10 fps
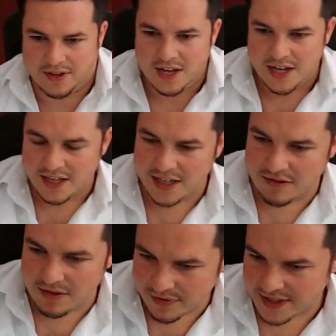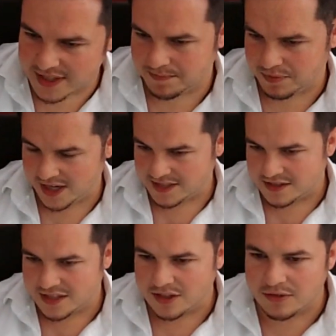Here on this price
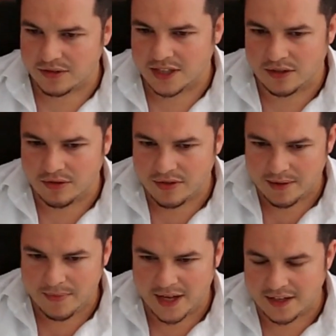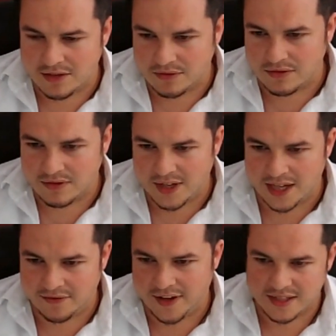zone, you know, they may do
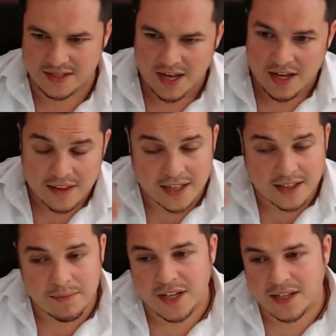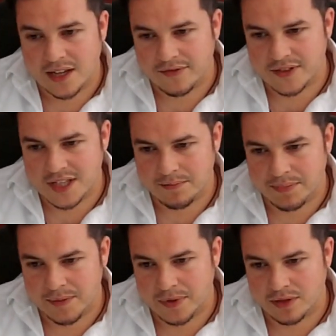head fakes. That can be enough for some
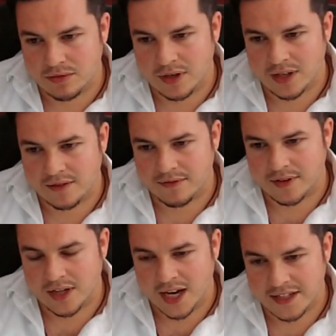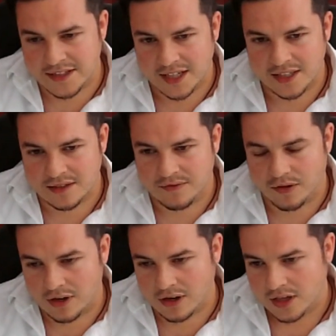people who have a high talent
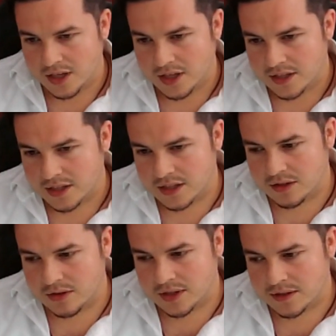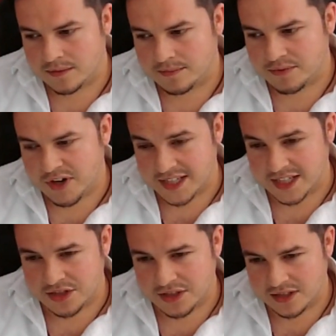for, you know, price
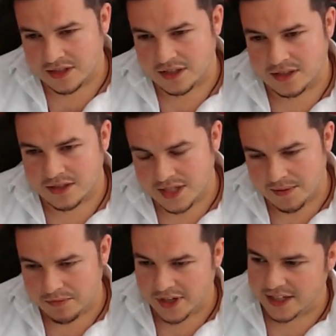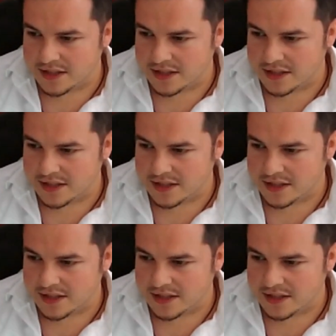action and tape reading